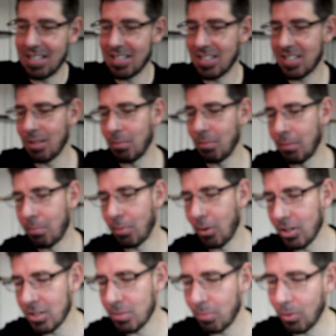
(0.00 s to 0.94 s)
and similar
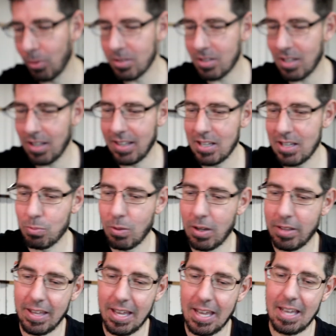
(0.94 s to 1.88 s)
price points. So there's
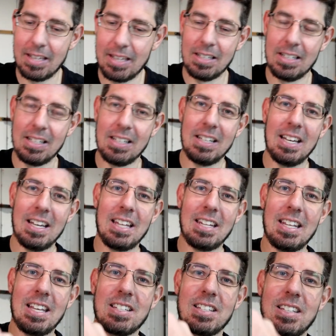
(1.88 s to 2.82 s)
one there,
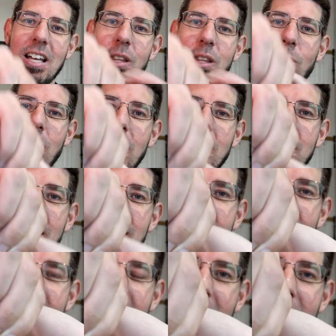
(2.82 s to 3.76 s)
and there's another one.
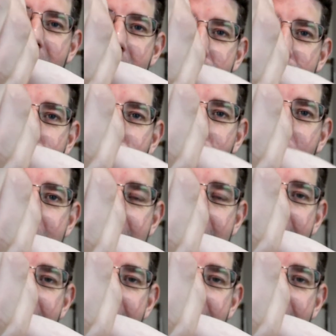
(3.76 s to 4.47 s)
And those bright